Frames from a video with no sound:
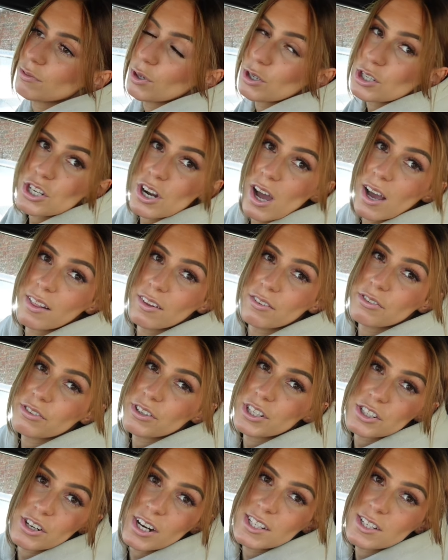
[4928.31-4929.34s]
not shutting the
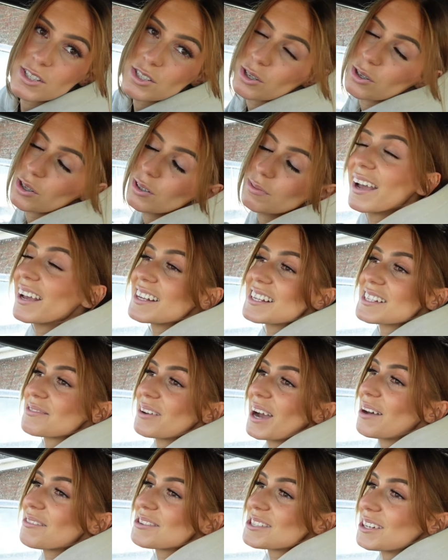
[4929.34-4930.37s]
refrigerator door. This is
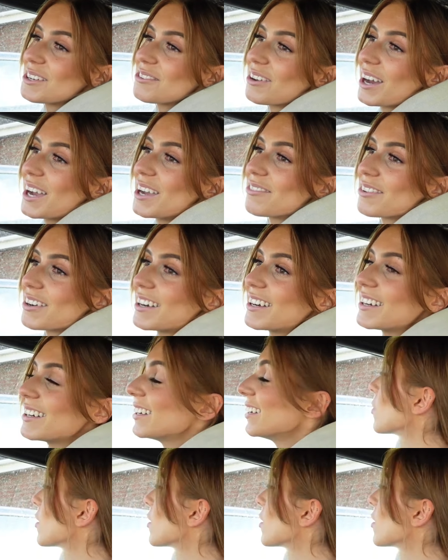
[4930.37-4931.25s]
my absolute favourite.